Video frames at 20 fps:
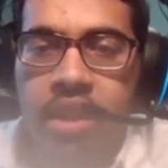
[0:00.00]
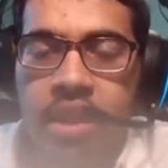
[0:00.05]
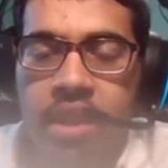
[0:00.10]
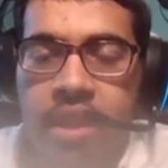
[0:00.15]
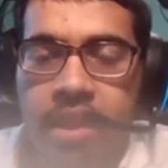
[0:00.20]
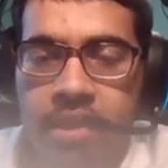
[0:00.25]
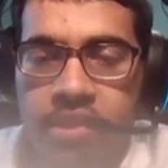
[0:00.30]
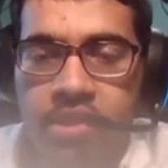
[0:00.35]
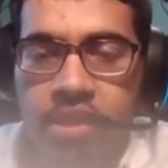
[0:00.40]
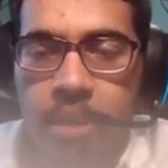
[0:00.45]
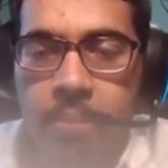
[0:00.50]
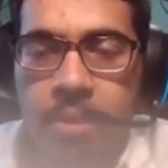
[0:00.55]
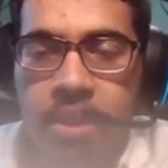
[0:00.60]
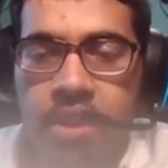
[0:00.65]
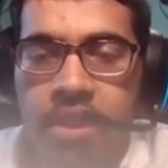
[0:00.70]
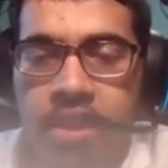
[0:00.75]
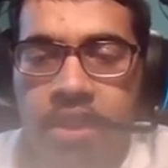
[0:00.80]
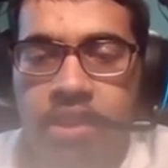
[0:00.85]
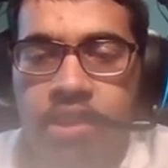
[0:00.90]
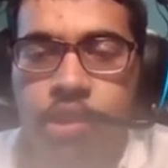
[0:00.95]
Next up,
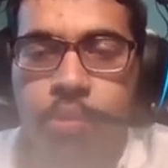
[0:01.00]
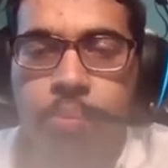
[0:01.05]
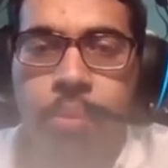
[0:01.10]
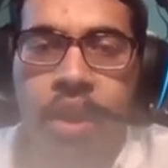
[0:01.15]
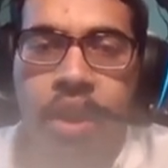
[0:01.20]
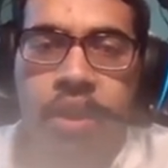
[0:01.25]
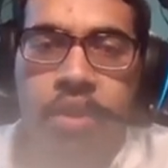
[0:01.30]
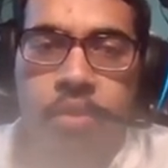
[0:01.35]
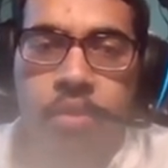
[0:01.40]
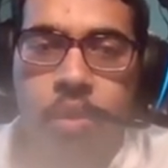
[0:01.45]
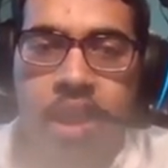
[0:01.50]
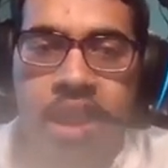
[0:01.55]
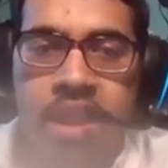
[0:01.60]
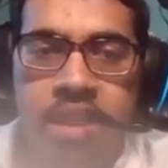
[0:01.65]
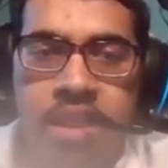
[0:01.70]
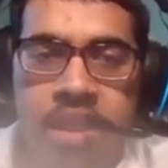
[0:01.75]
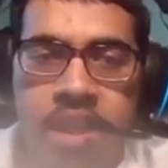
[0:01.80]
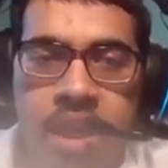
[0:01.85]
it is Bahrain.